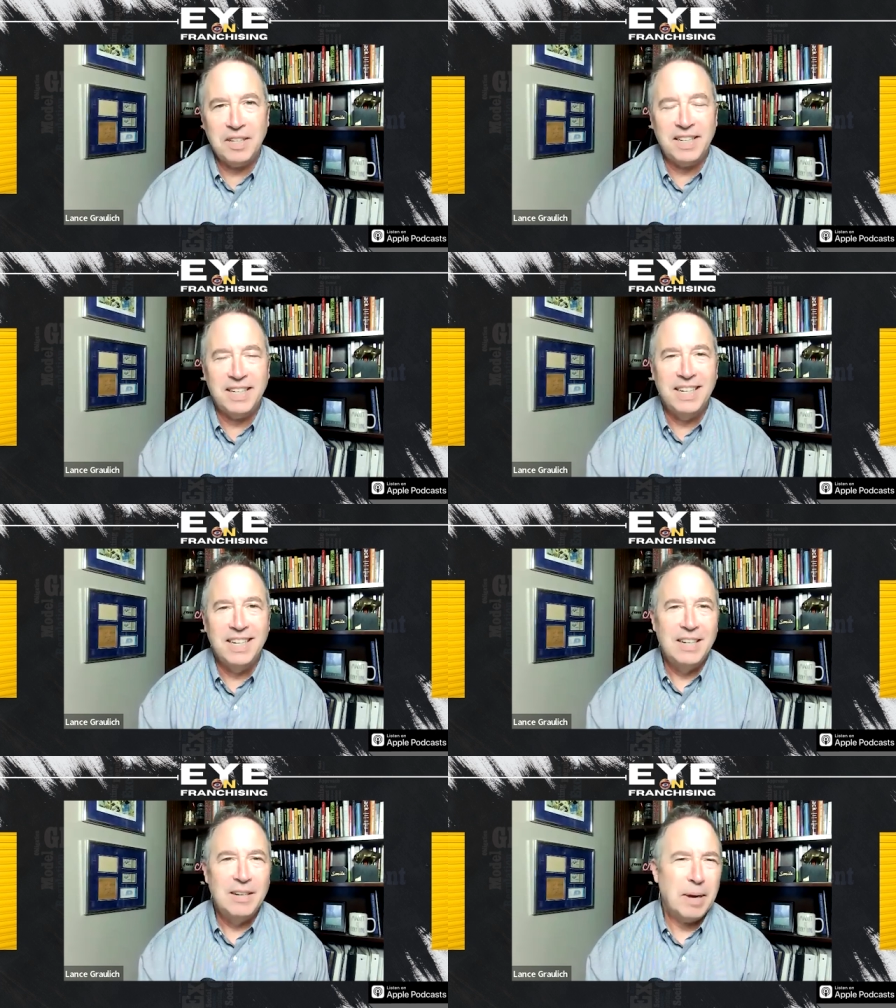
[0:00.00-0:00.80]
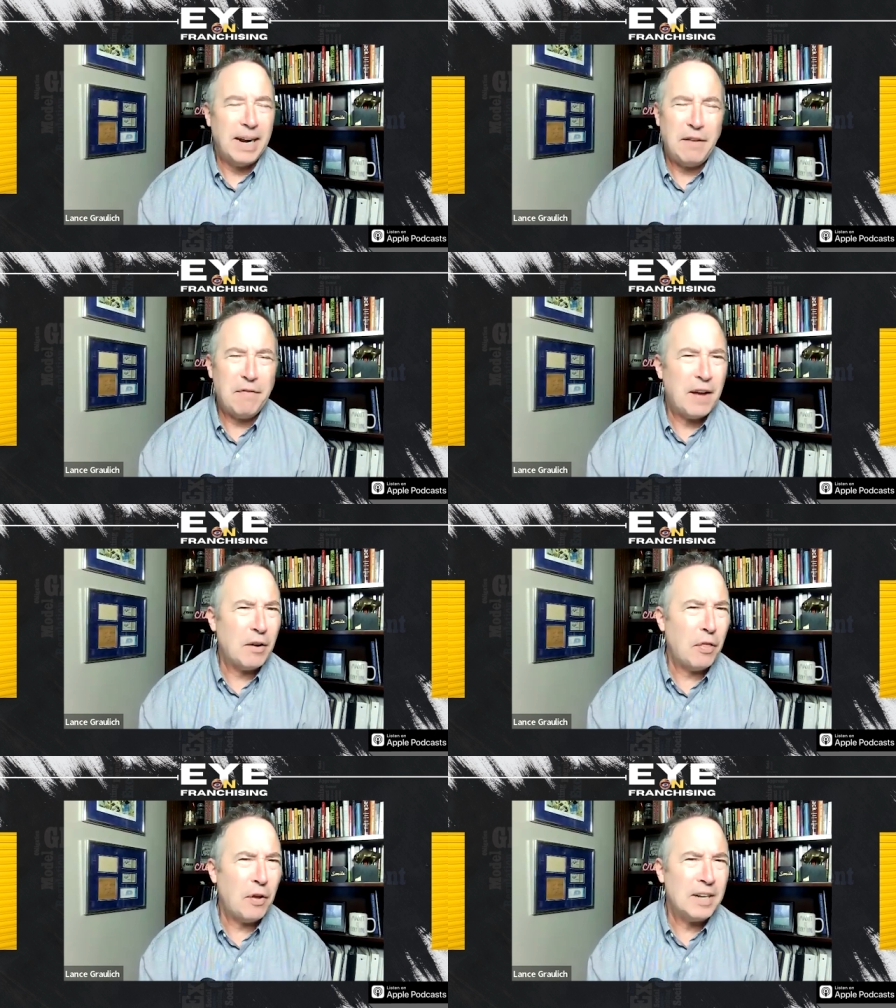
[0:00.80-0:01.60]
And, but any final
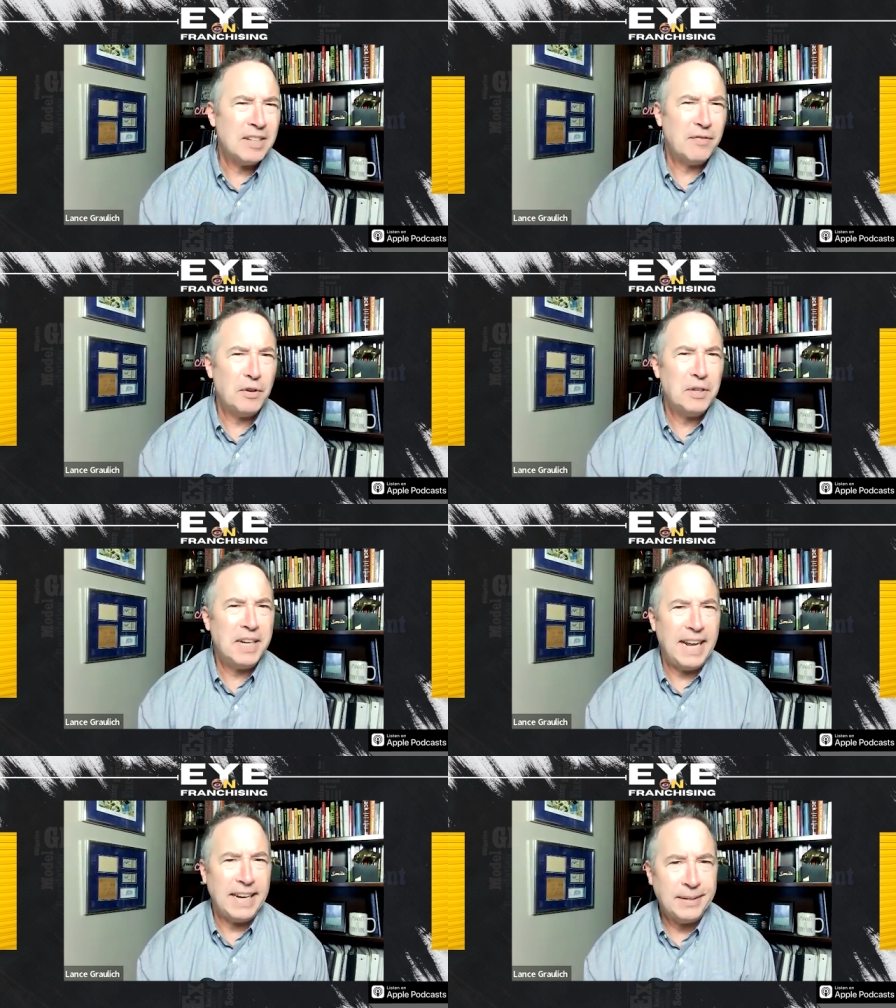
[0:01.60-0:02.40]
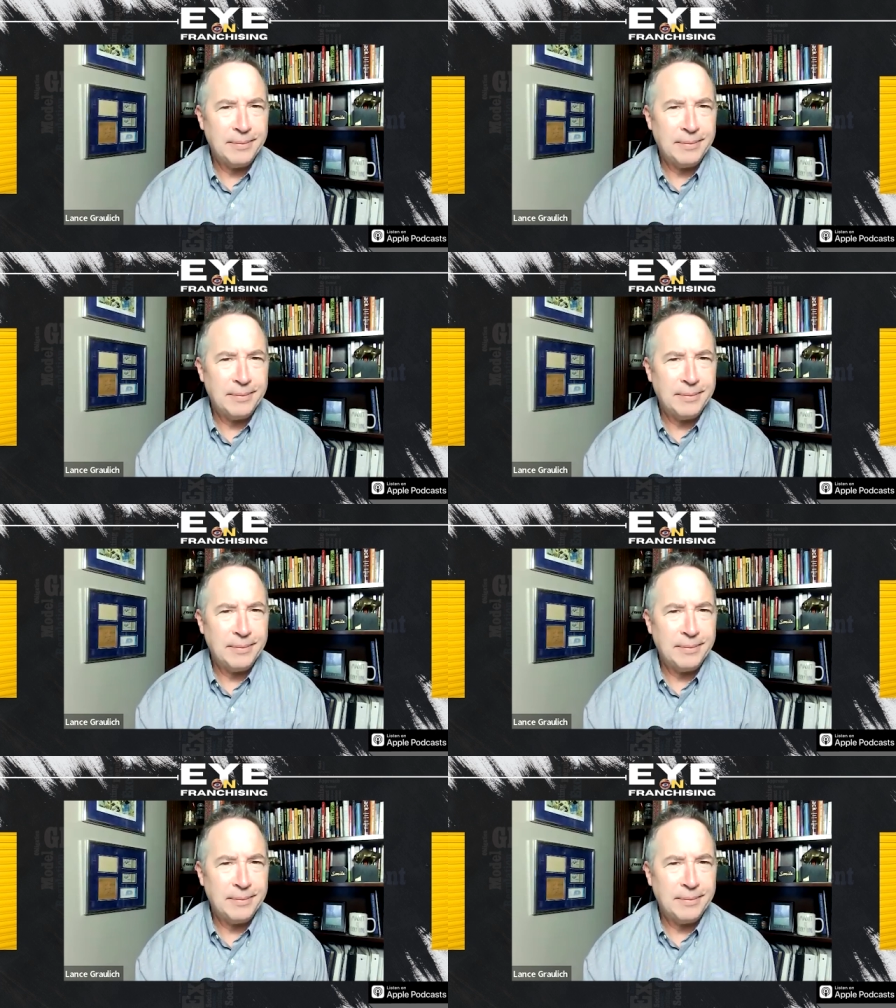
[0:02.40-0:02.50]
thoughts for today?